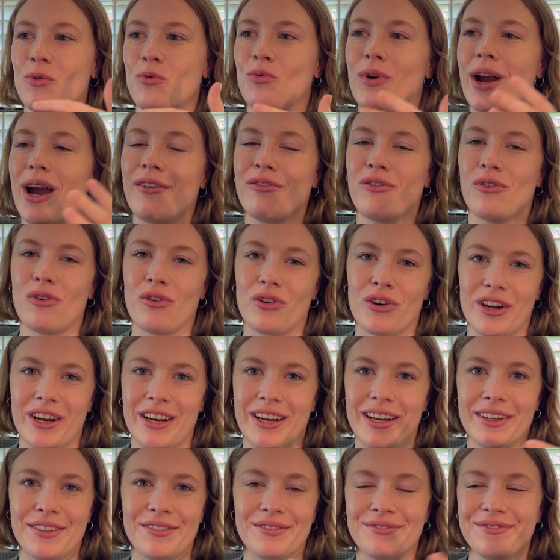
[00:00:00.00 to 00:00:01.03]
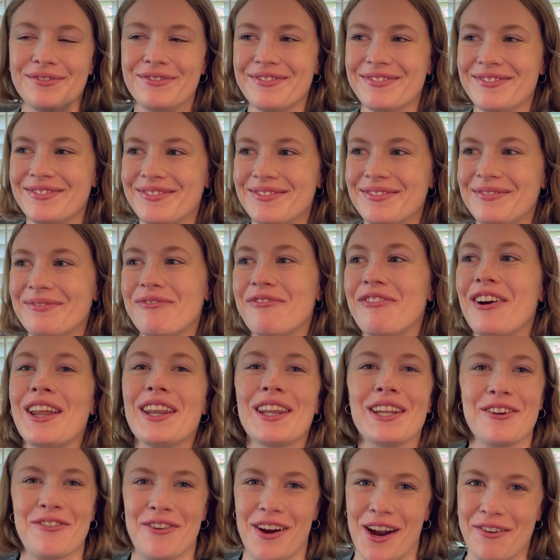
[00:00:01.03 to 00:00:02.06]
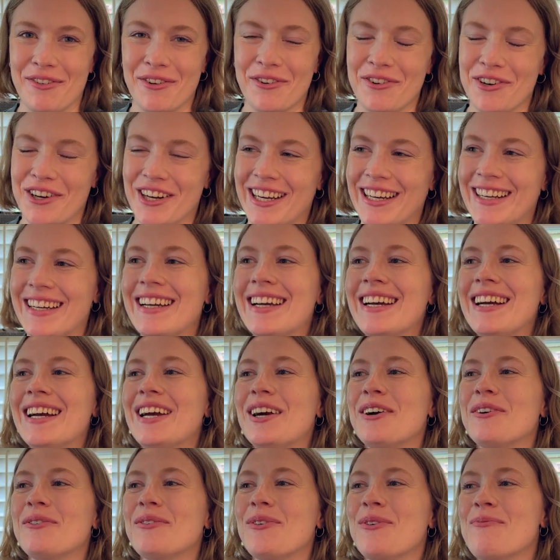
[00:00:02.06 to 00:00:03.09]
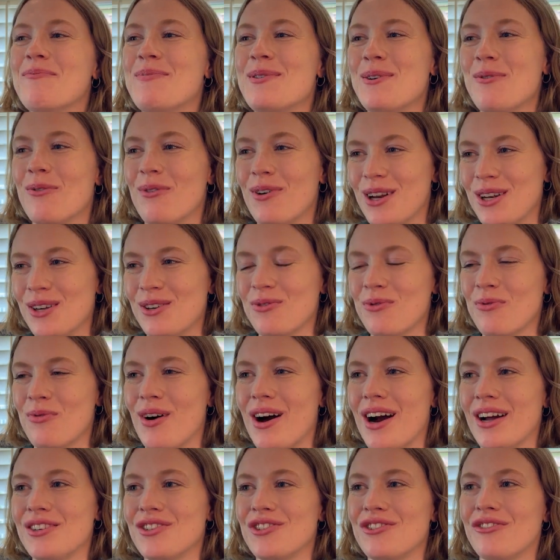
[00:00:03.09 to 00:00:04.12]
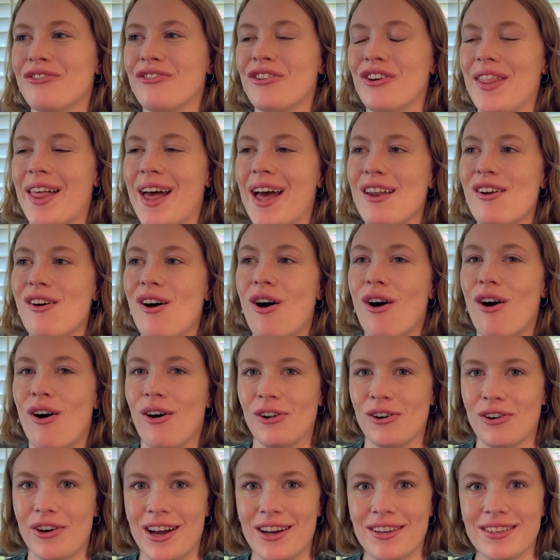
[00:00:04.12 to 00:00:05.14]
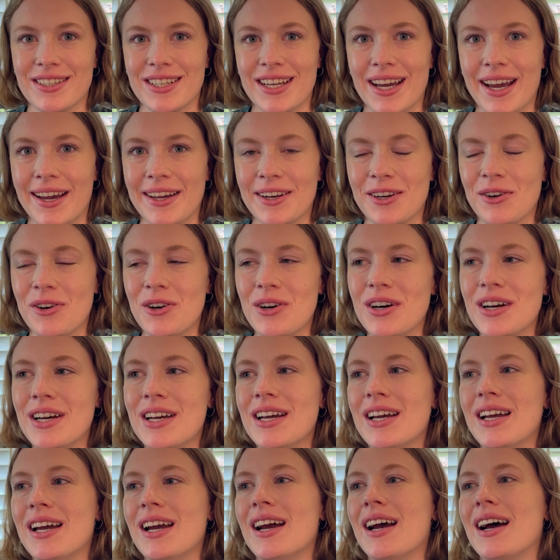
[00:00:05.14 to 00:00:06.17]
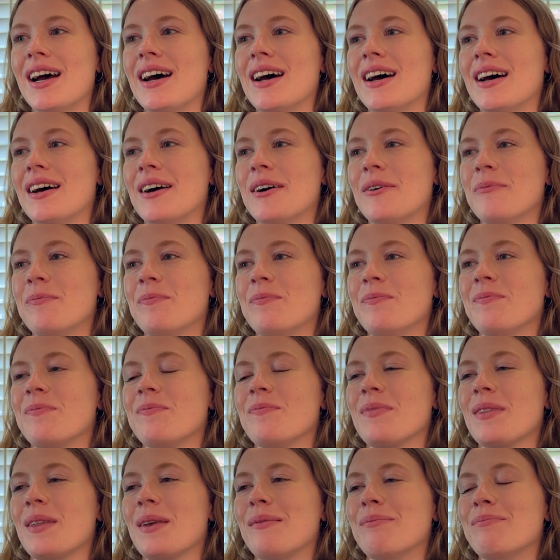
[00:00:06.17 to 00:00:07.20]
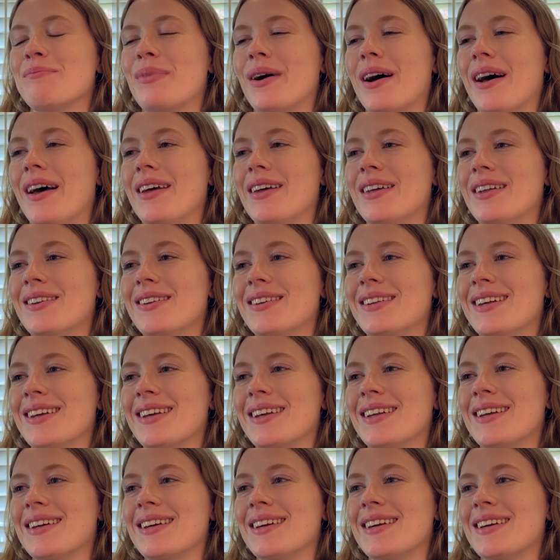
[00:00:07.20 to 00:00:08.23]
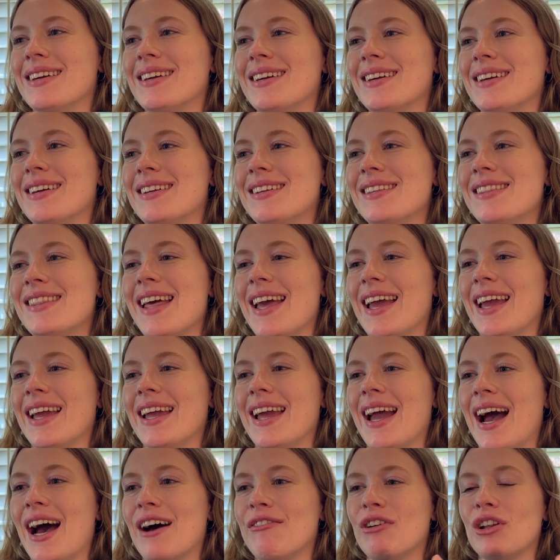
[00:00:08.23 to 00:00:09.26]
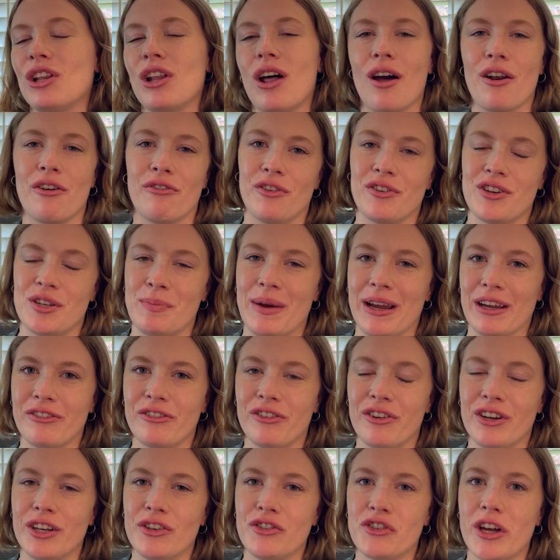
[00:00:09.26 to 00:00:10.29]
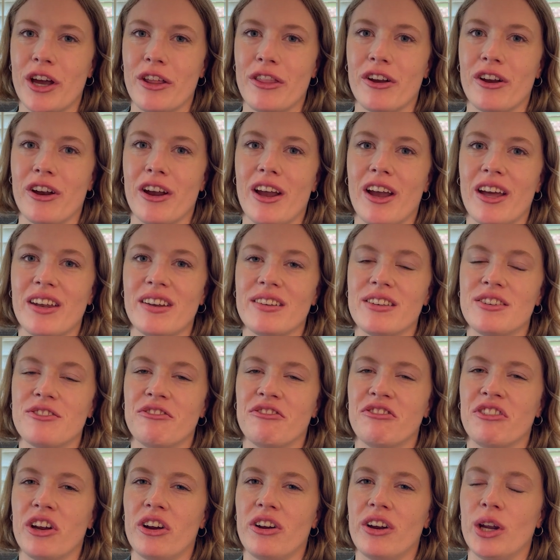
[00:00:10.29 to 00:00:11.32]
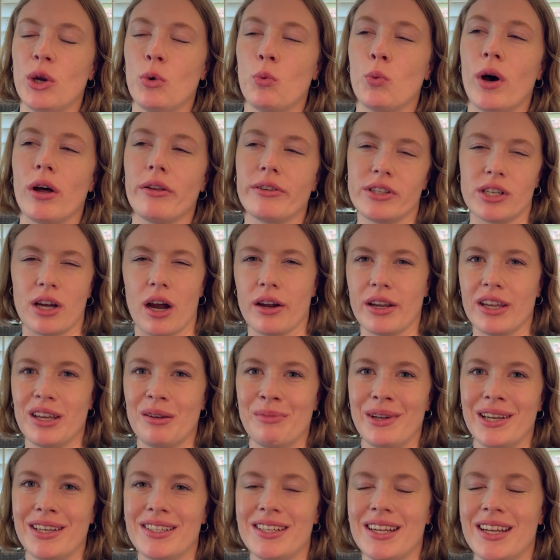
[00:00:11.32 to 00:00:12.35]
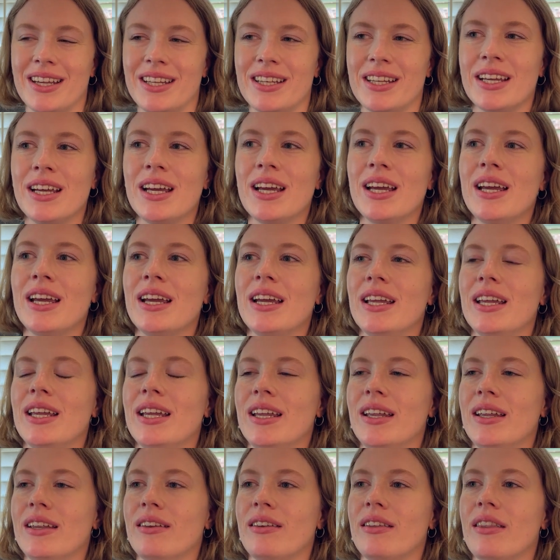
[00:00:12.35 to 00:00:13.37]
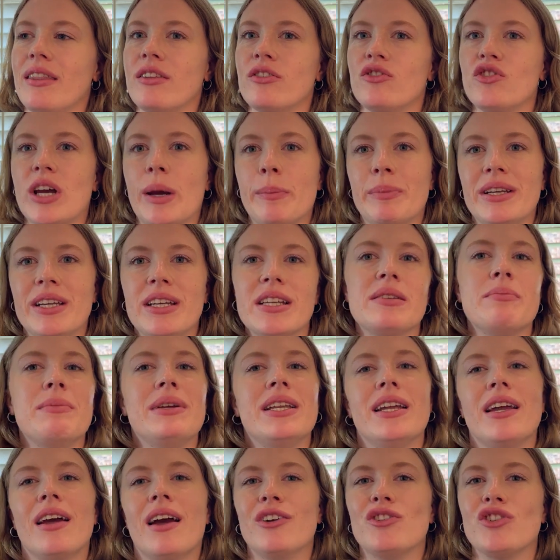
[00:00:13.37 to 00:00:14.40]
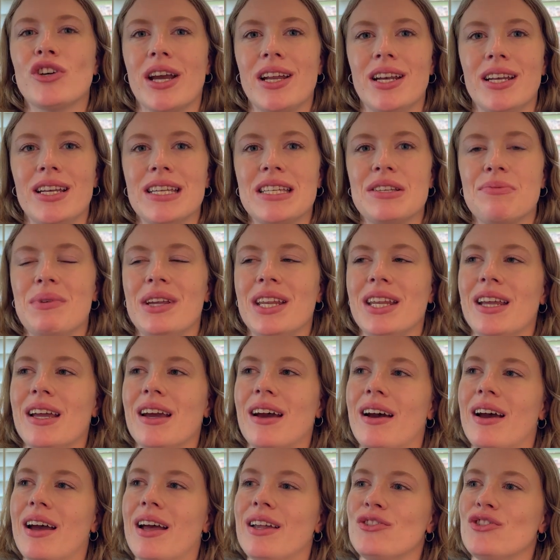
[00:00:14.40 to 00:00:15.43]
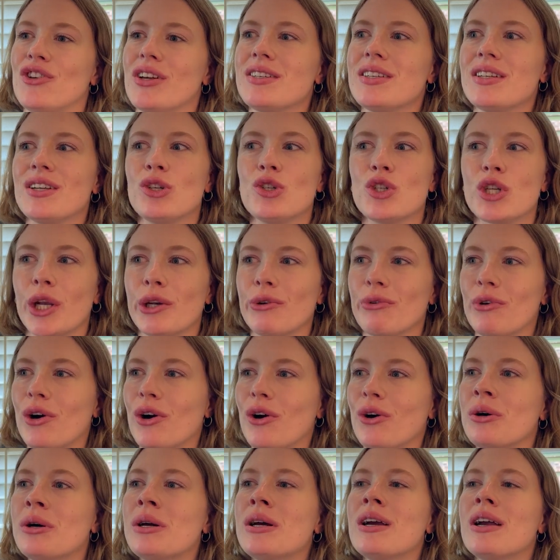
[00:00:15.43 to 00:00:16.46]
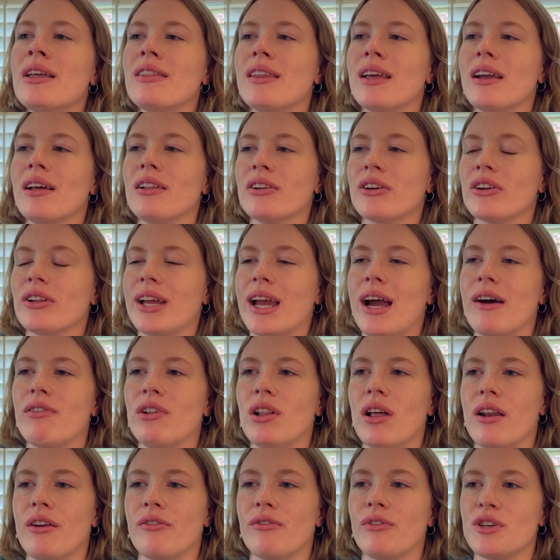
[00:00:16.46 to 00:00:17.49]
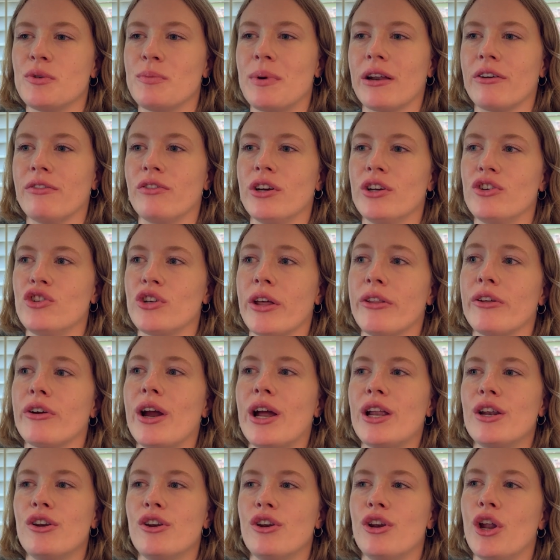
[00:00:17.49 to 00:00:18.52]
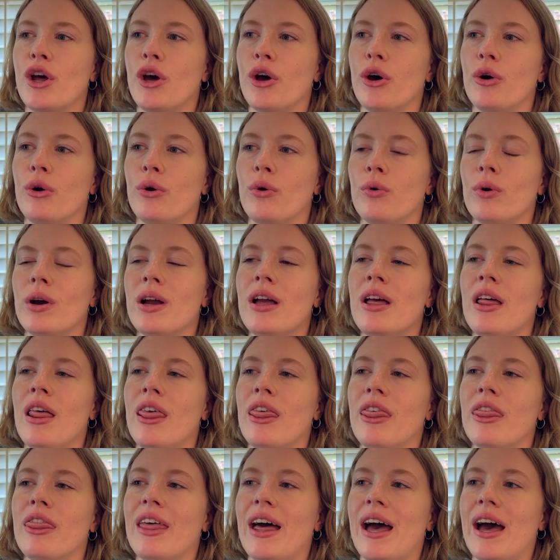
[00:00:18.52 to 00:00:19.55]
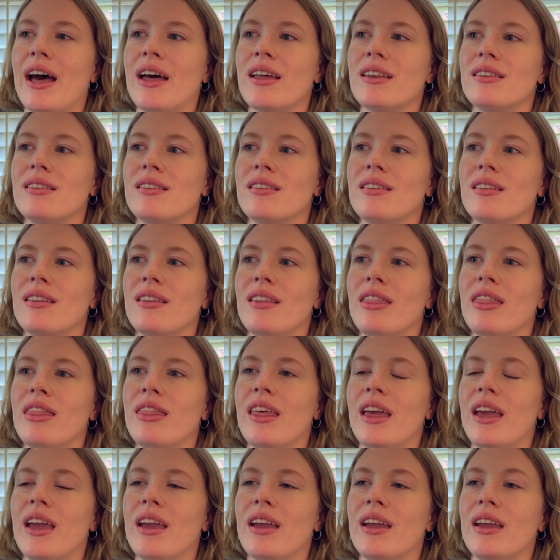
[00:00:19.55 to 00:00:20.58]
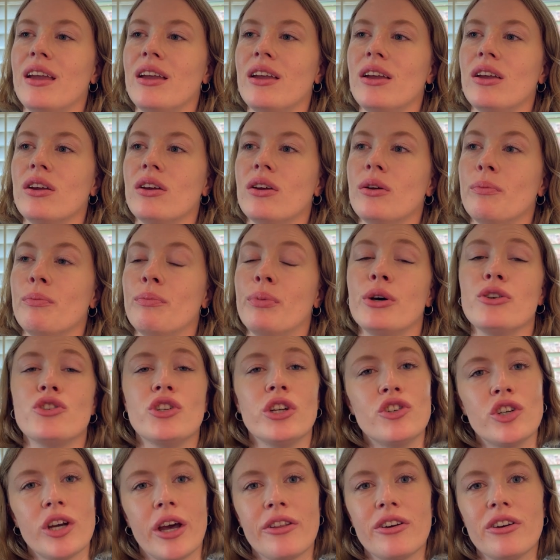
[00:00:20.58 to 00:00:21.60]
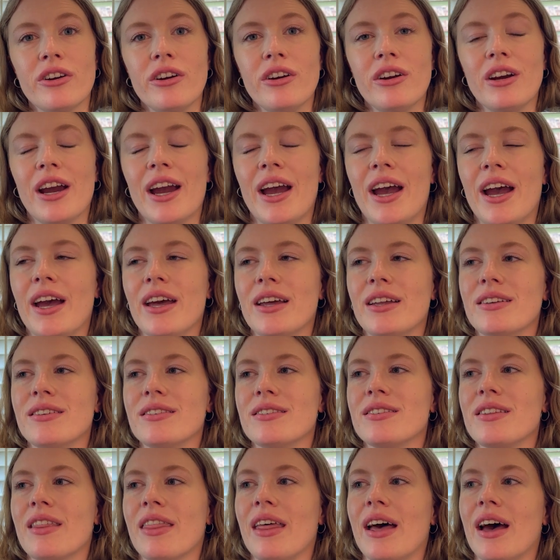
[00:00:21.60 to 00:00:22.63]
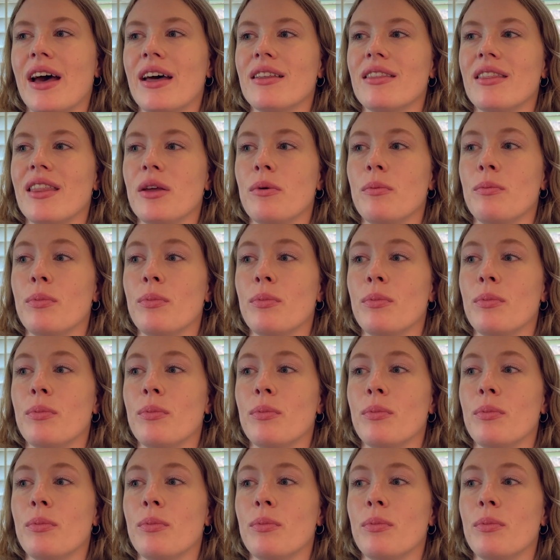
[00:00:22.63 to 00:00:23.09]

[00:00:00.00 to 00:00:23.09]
friendly rivalry will be one to watch for that all-around title. But they have a lot of respect for each other, and it's very well documented in the Japanese media, Chinese media, and just in general. They clearly have a lot of respect for each other and know that they push each other and that they